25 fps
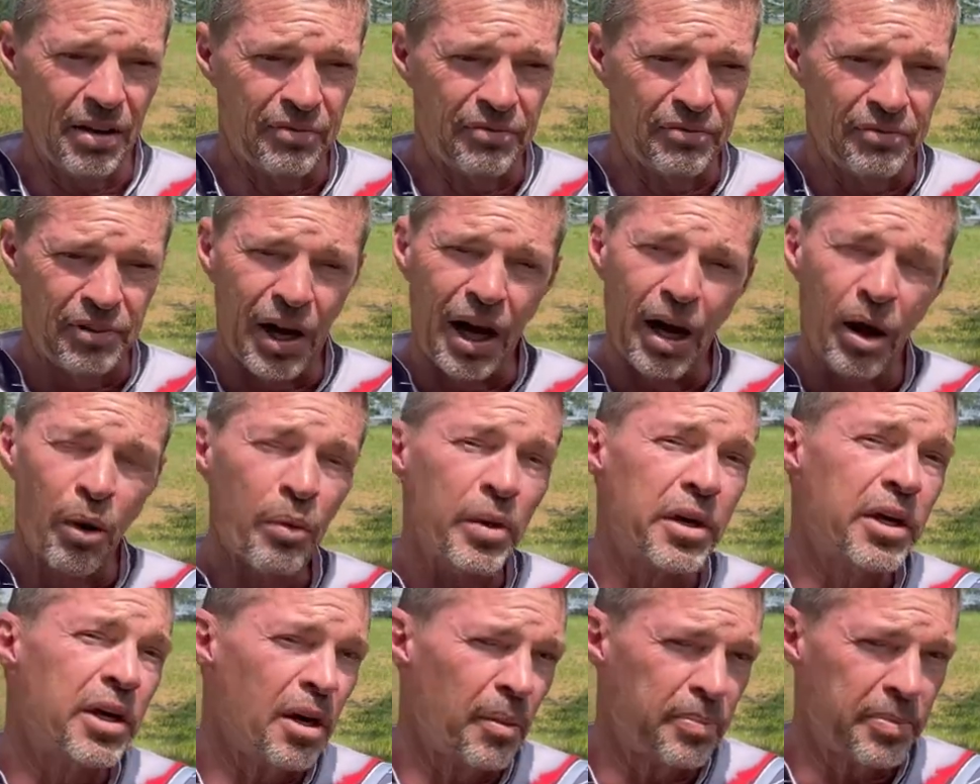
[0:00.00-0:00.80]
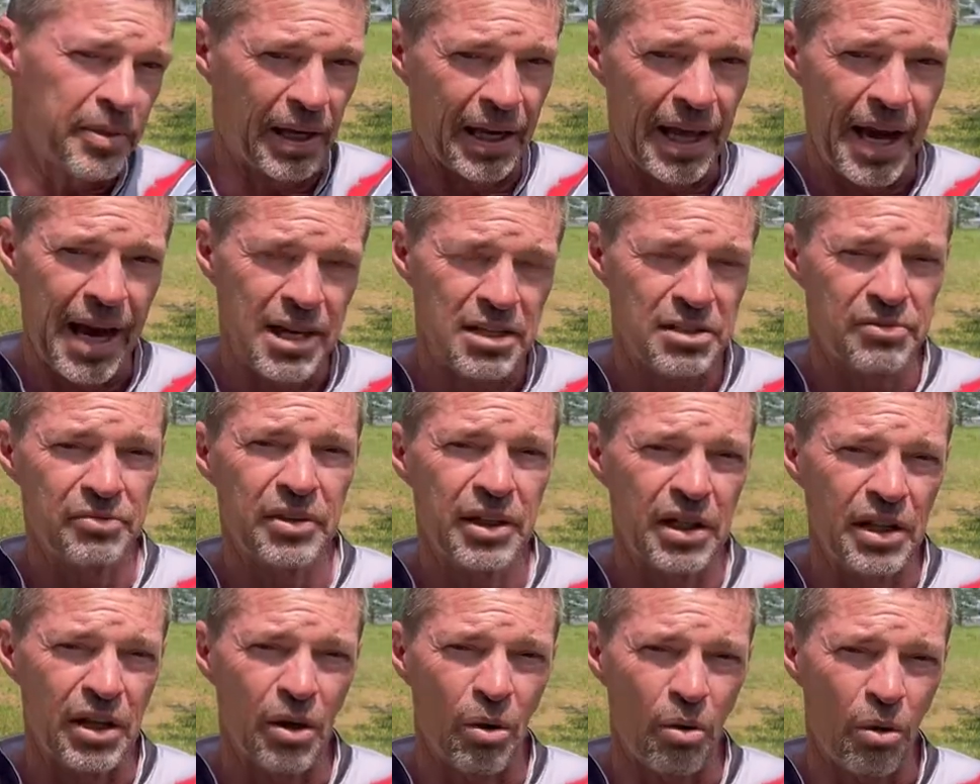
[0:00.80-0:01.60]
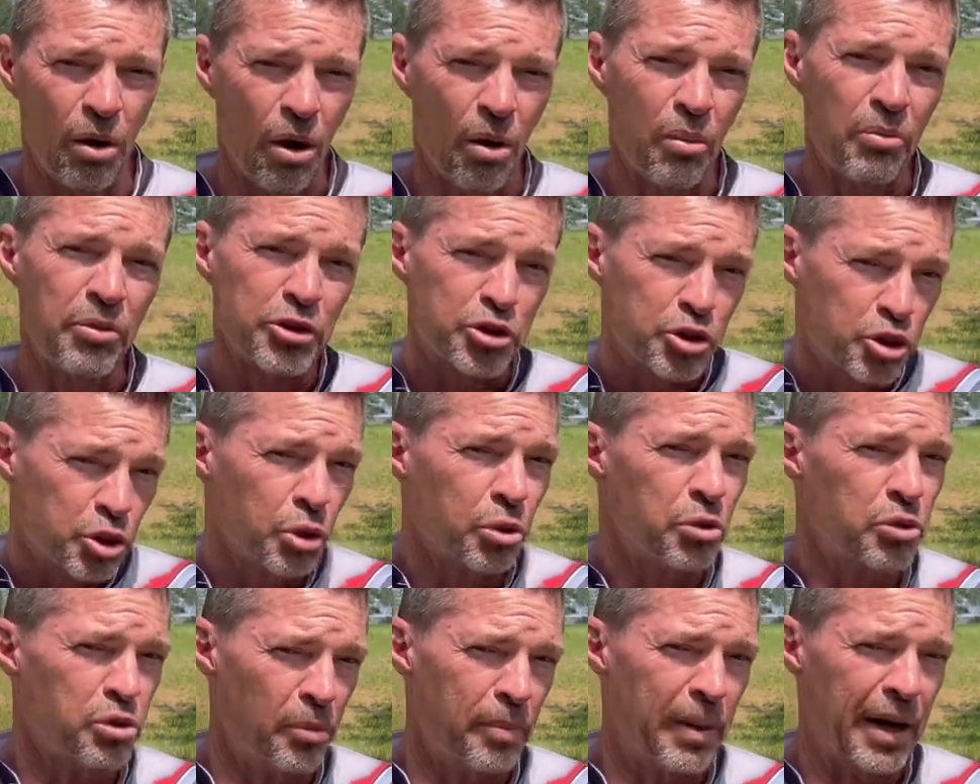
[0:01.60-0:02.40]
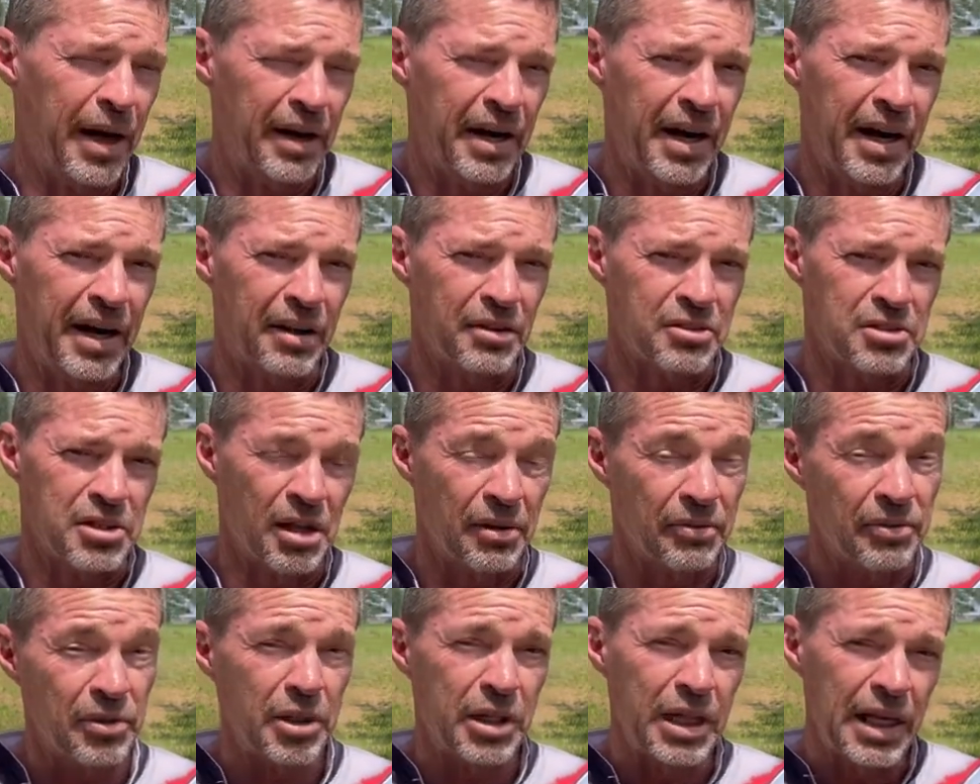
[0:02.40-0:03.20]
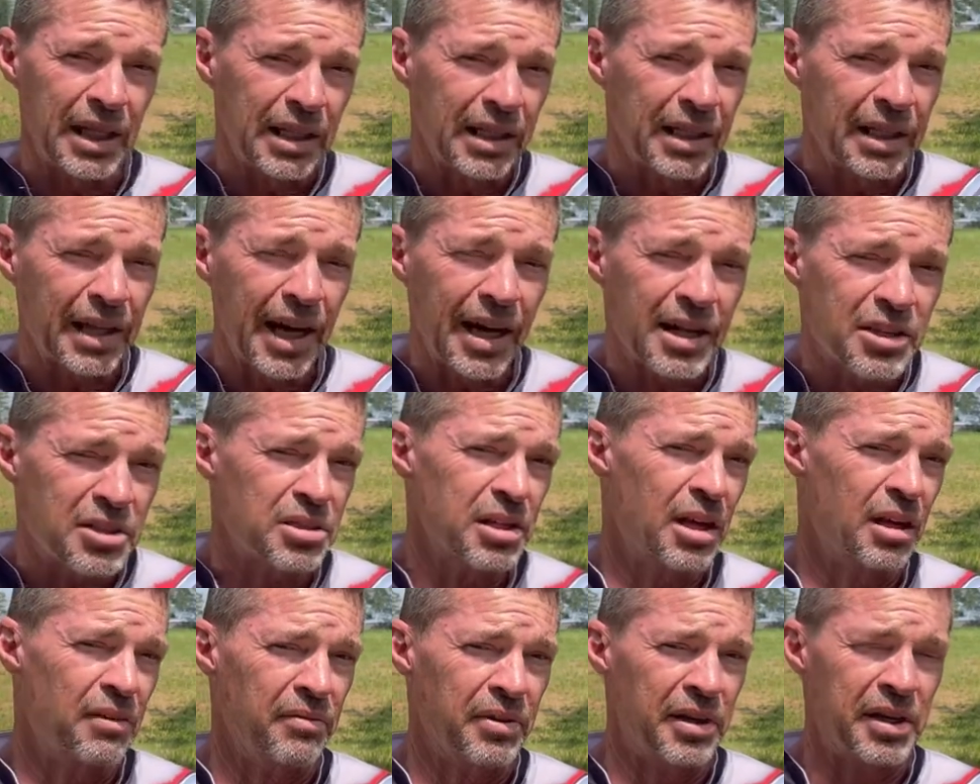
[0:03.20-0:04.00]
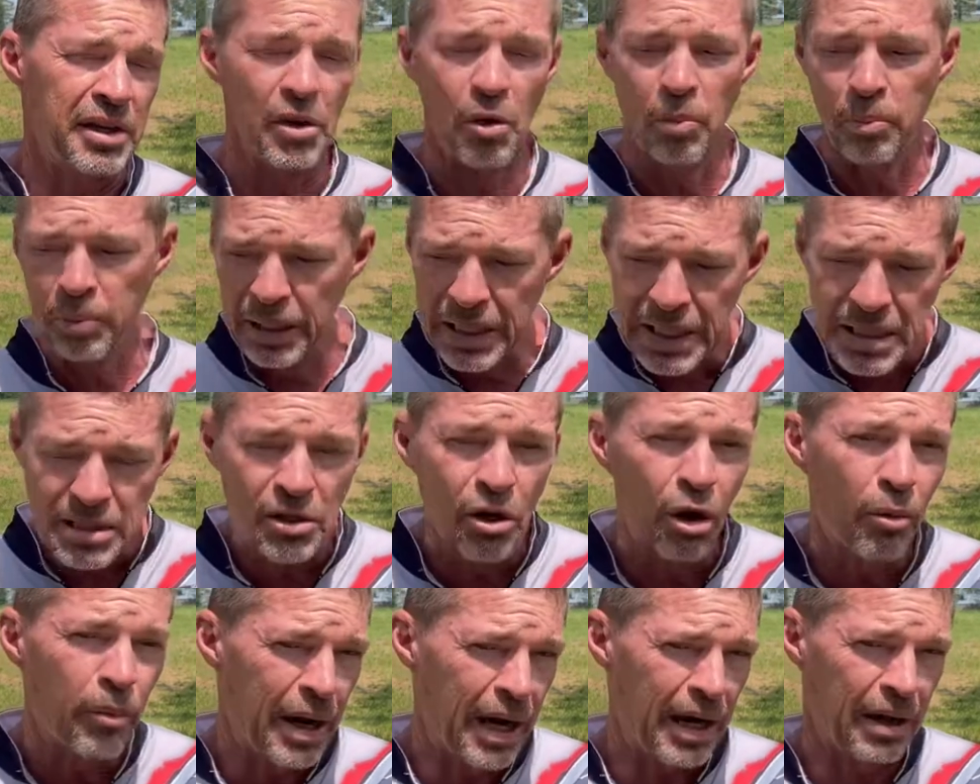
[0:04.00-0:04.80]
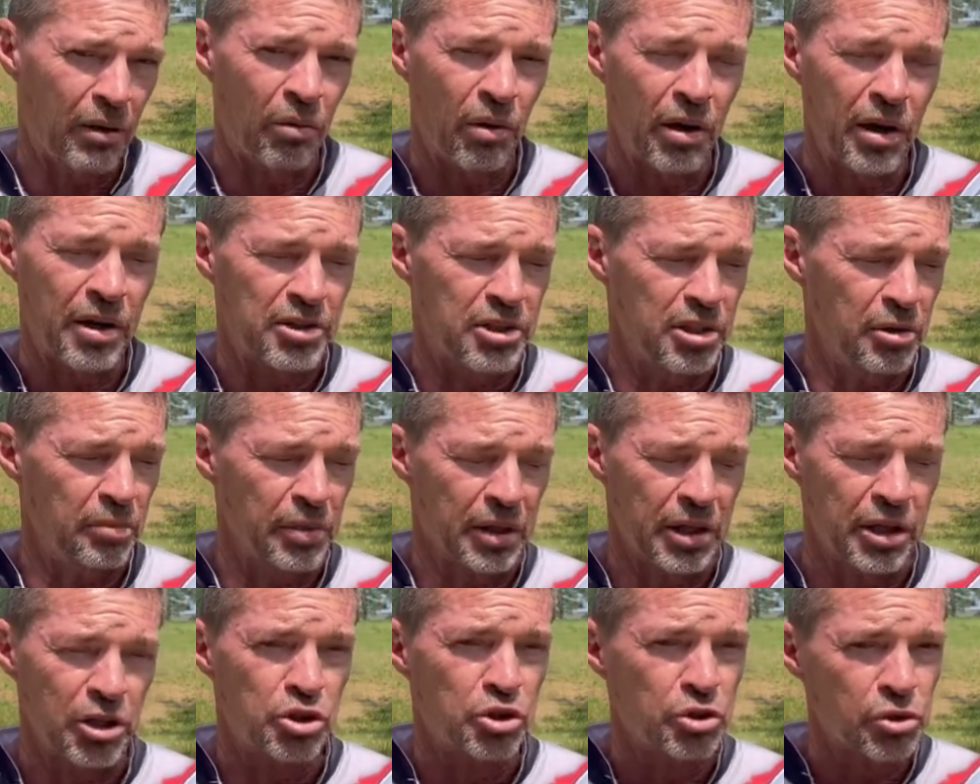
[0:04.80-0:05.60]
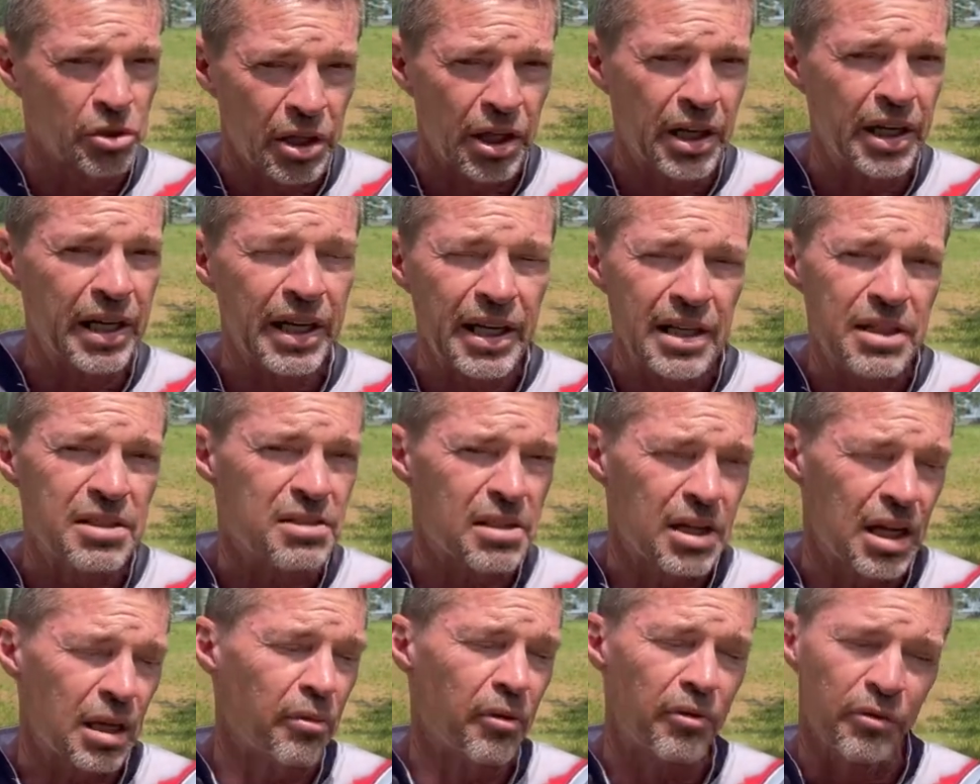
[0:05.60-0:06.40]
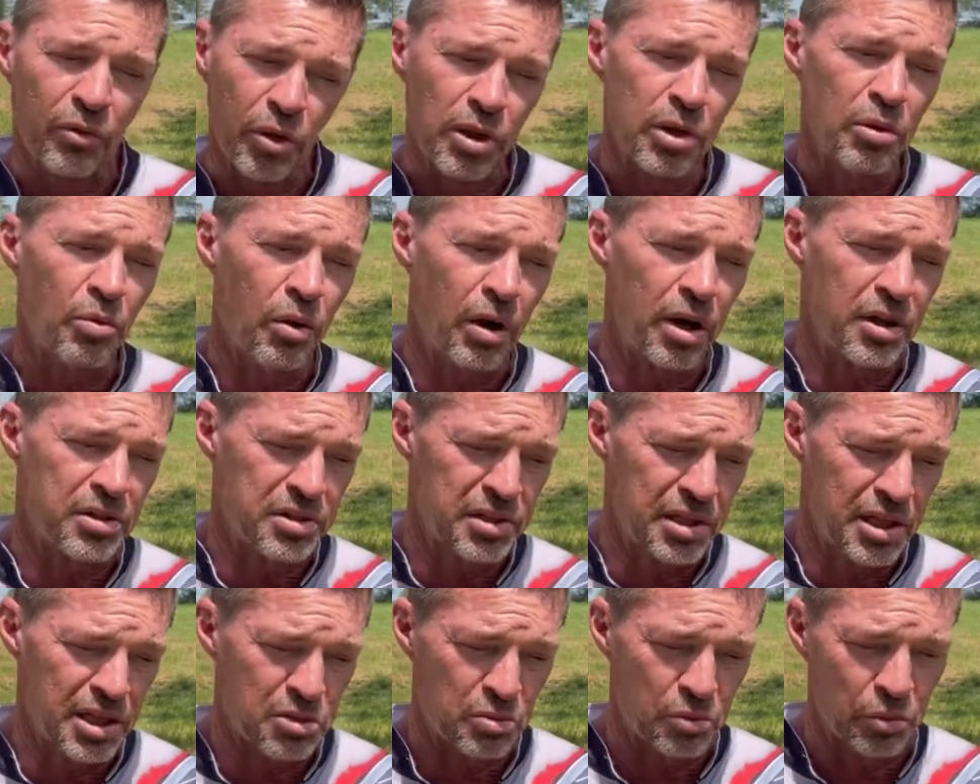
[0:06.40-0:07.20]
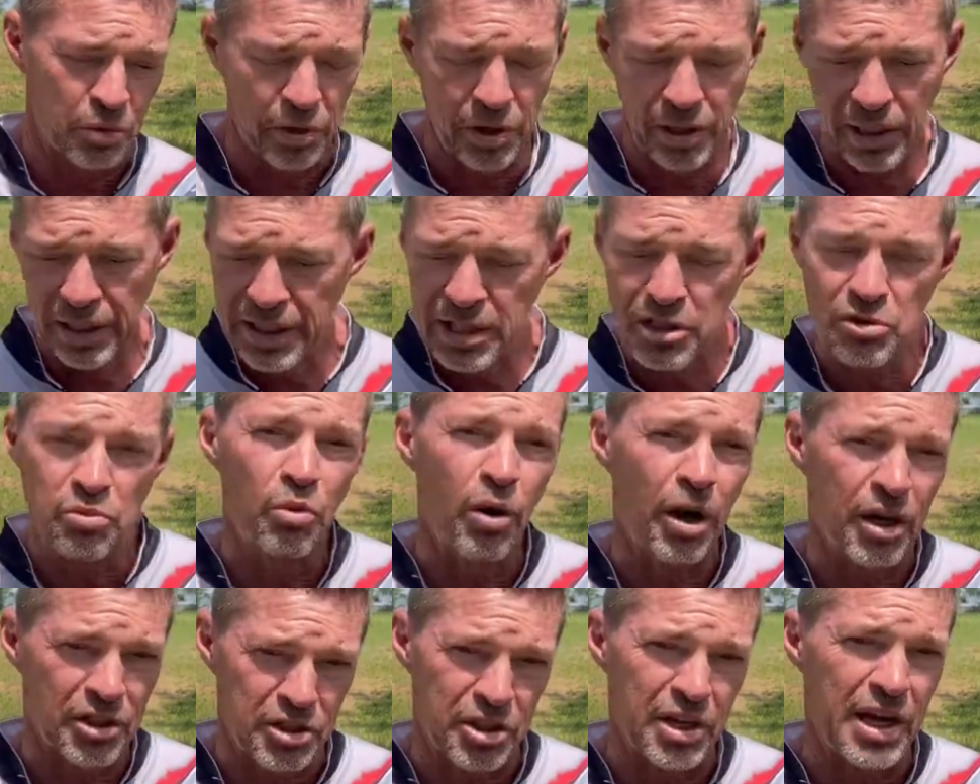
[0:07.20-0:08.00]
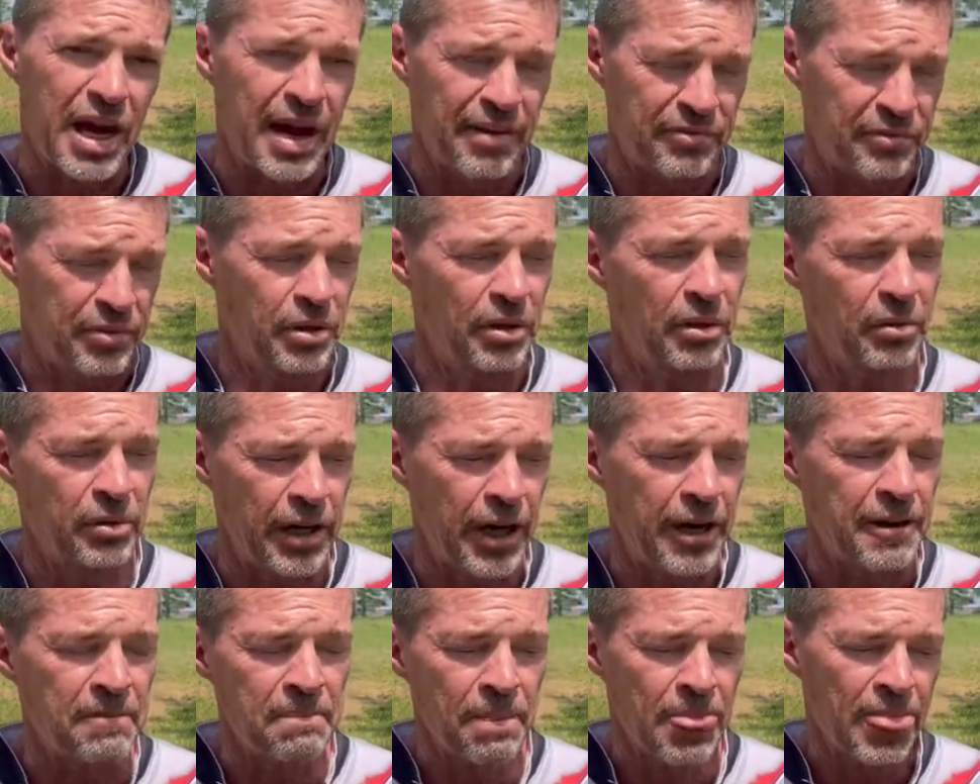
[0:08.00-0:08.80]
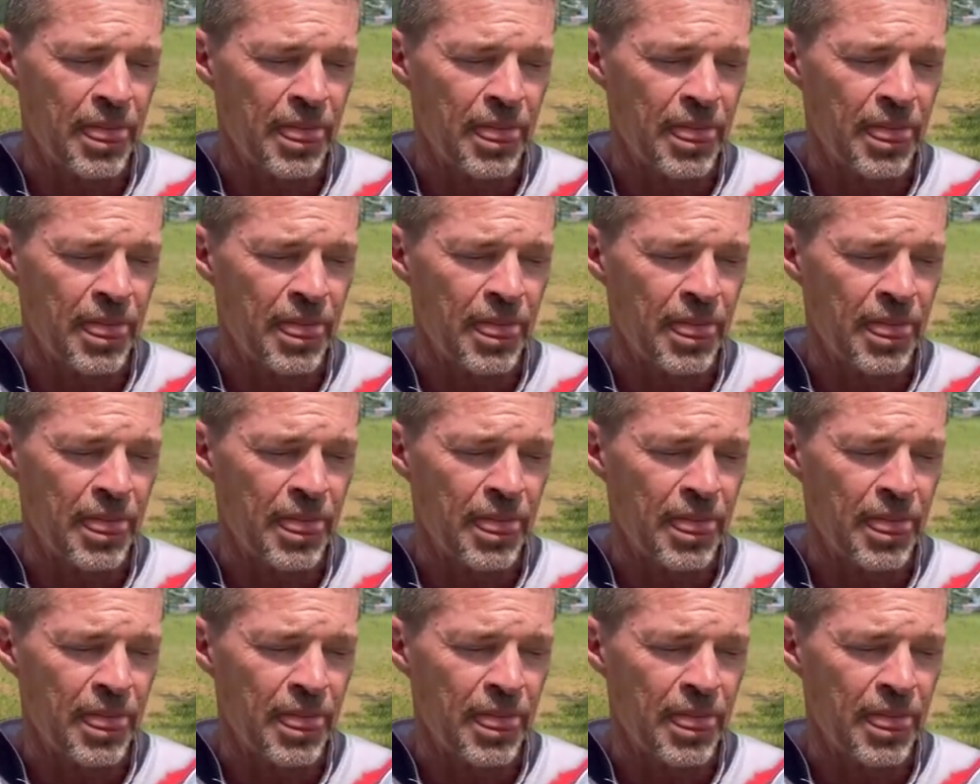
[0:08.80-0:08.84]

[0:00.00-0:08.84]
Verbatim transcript: following up the last video on the truth about arrows. And if you didn't catch that video, please go back and watch it because you're gonna need to see it before you watch this one or at least watch it after, okay?